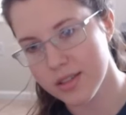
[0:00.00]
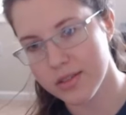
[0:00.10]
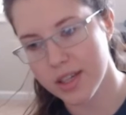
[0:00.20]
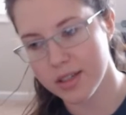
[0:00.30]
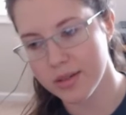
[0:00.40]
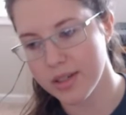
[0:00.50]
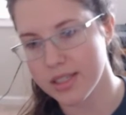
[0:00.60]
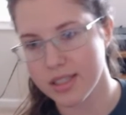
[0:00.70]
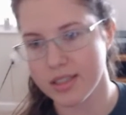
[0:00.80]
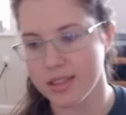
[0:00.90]
if you got any
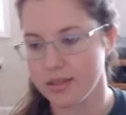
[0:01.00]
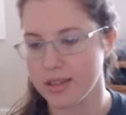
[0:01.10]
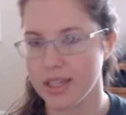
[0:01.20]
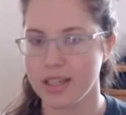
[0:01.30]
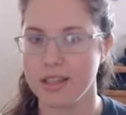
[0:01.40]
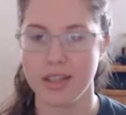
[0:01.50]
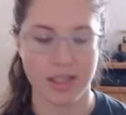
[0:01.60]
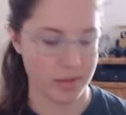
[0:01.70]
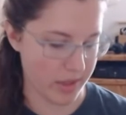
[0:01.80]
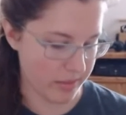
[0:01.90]
questions, you can
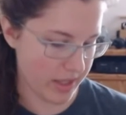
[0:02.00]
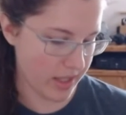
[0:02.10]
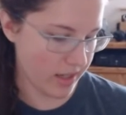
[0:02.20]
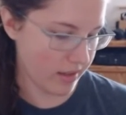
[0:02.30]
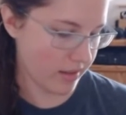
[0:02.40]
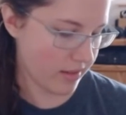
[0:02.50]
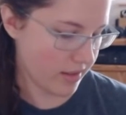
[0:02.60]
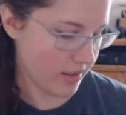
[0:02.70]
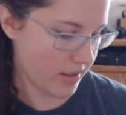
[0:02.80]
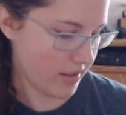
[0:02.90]
email me there
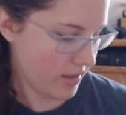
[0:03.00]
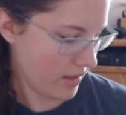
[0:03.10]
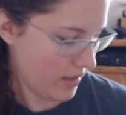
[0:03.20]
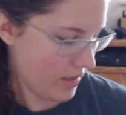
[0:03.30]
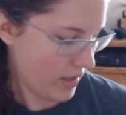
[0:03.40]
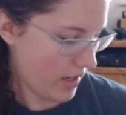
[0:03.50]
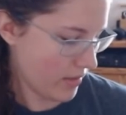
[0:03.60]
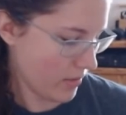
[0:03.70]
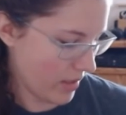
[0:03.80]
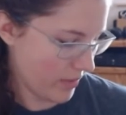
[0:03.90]
as
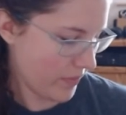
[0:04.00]
well.